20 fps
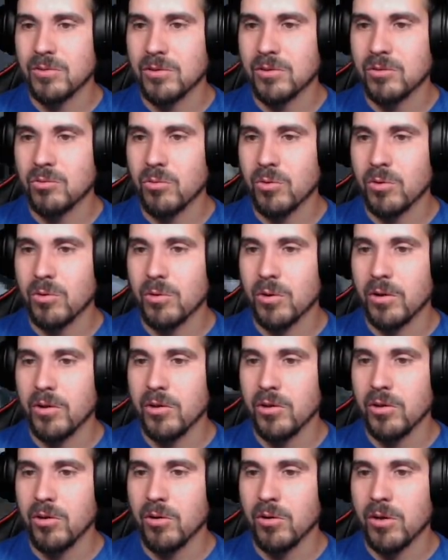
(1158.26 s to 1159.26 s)
what, what do I
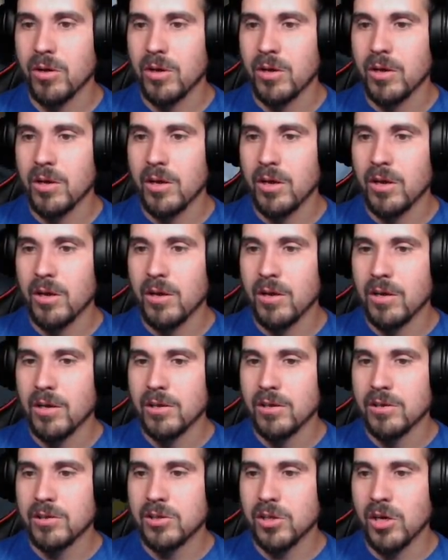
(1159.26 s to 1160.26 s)
do?
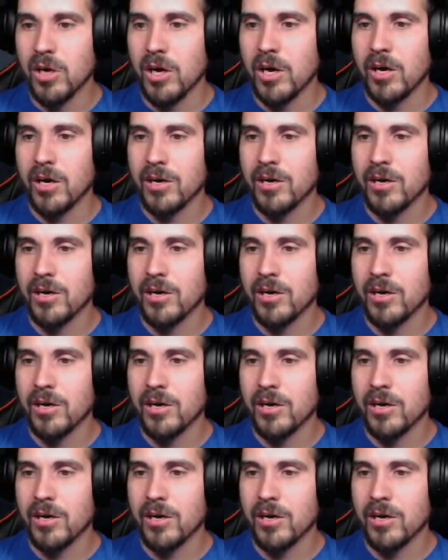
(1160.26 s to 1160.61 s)
Sir,